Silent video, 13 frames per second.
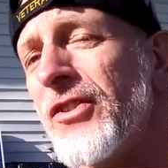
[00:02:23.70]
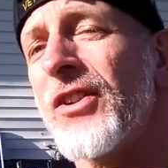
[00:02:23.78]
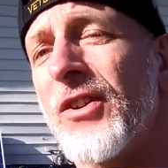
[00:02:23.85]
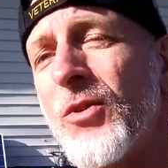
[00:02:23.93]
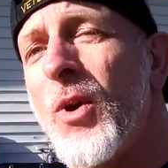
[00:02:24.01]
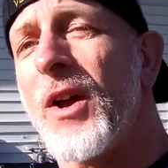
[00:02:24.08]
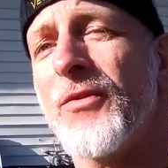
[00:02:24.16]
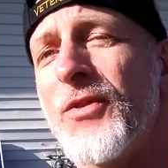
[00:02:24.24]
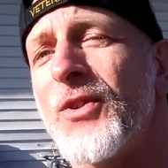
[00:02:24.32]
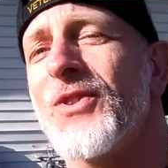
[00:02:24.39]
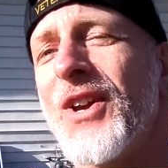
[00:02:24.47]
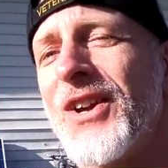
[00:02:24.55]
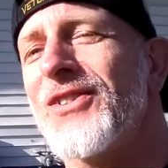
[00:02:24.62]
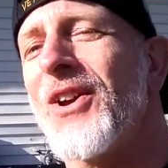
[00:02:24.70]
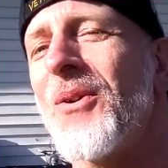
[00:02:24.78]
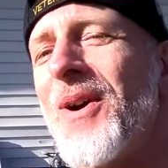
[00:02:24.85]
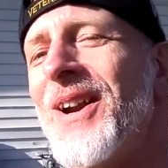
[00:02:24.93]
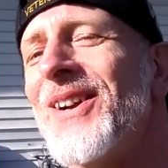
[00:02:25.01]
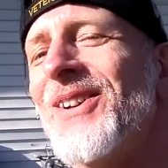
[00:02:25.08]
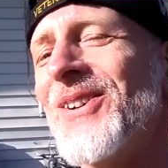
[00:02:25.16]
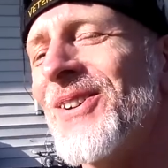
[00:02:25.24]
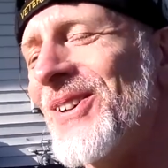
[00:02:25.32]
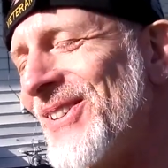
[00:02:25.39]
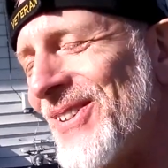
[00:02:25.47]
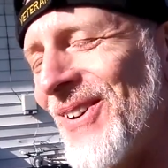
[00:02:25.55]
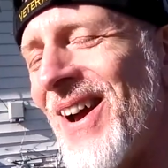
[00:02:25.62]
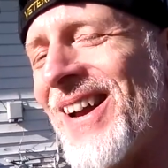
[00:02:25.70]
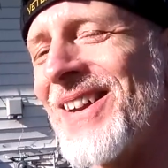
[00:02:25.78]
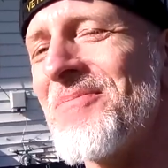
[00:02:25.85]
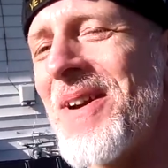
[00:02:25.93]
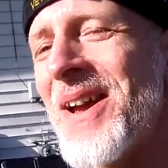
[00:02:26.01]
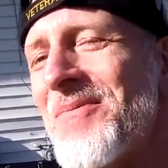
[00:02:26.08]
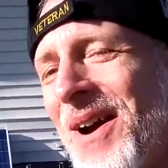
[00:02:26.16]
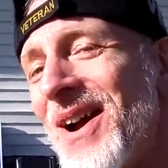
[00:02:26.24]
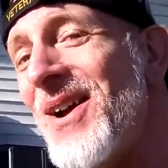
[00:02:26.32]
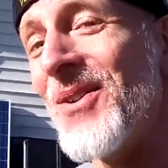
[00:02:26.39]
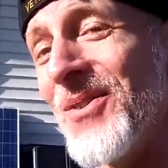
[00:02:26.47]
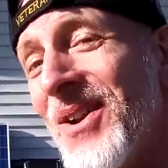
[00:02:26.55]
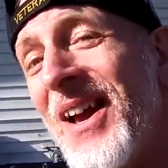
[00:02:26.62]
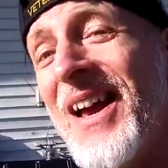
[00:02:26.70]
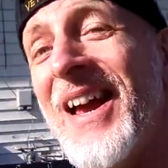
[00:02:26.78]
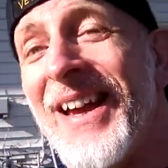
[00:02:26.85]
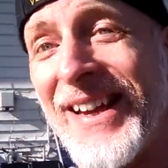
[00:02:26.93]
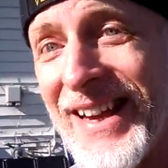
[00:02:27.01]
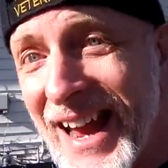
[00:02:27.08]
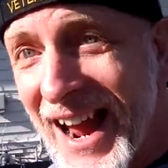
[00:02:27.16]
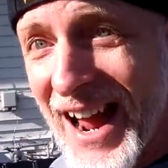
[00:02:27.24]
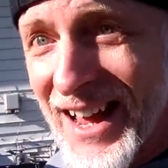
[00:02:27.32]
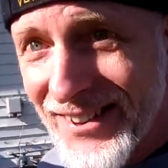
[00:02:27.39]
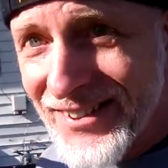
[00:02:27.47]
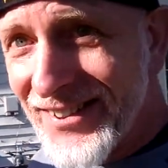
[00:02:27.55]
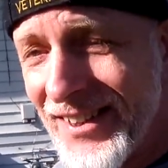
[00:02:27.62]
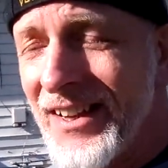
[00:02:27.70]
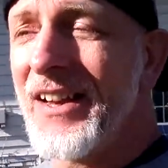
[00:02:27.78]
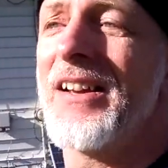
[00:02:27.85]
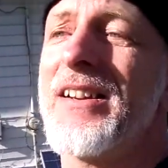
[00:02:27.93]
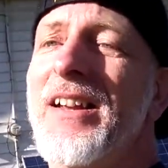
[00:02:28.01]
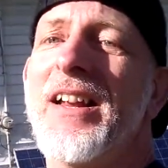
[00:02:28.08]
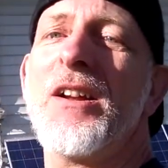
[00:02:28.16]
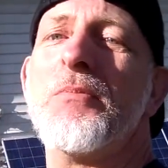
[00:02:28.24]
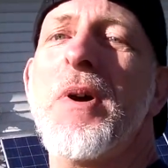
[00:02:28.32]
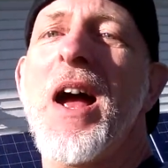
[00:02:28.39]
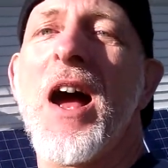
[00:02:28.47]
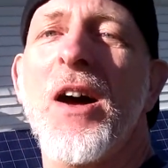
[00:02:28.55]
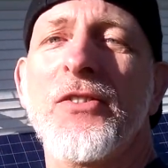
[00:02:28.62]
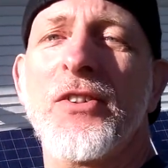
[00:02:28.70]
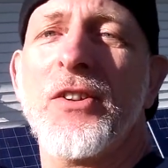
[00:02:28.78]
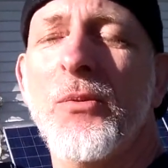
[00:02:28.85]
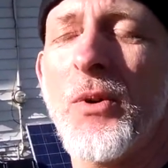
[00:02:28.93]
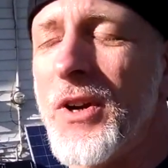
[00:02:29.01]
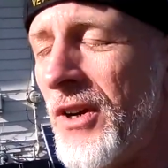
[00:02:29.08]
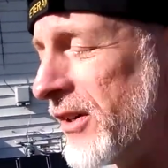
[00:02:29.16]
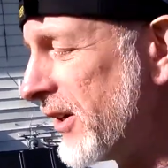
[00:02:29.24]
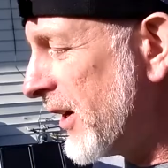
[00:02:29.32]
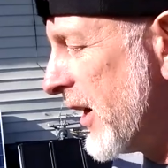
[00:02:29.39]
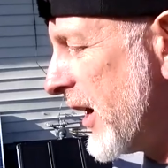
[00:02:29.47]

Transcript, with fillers: There's quite a few things I want to do so I can make my own gas to heat my house in the winter